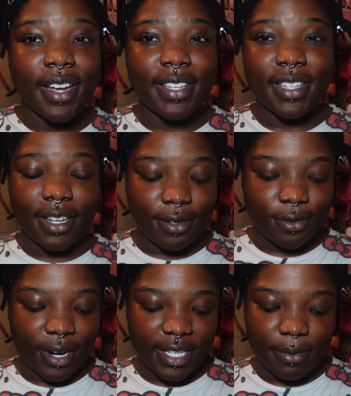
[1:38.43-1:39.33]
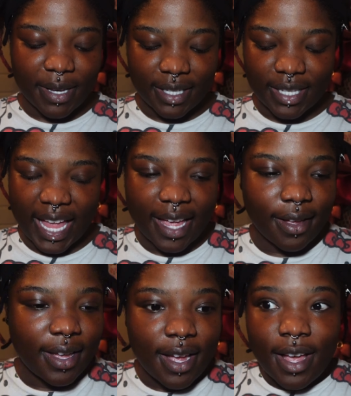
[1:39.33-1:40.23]
it's not too crazy because like
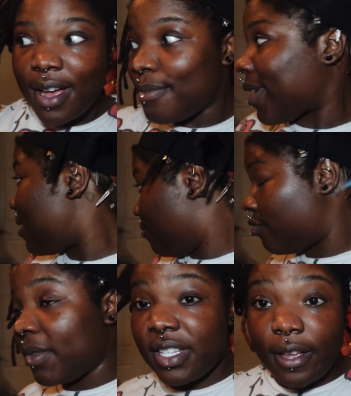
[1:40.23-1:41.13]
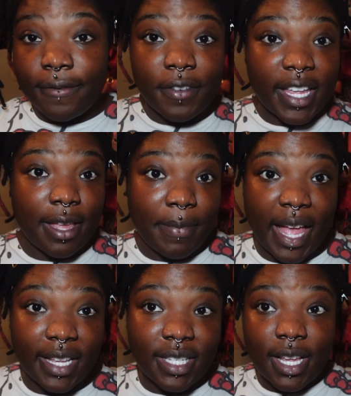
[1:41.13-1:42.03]
my room is a fucking
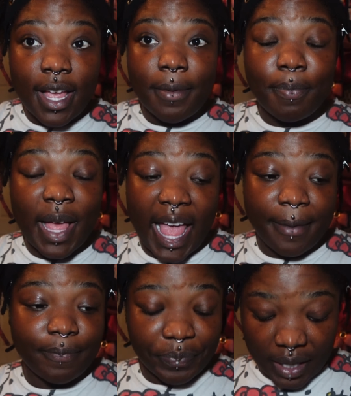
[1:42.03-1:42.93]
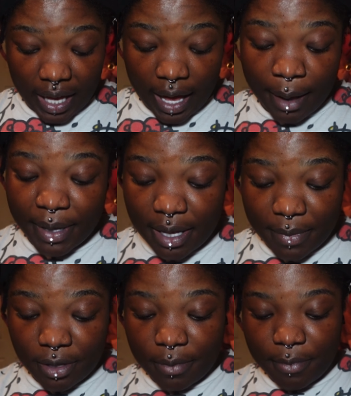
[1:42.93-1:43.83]
mess. But I'm in the
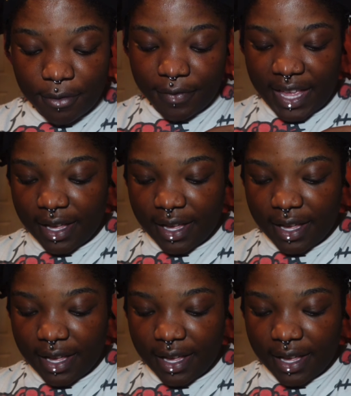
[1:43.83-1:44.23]
middle of moving.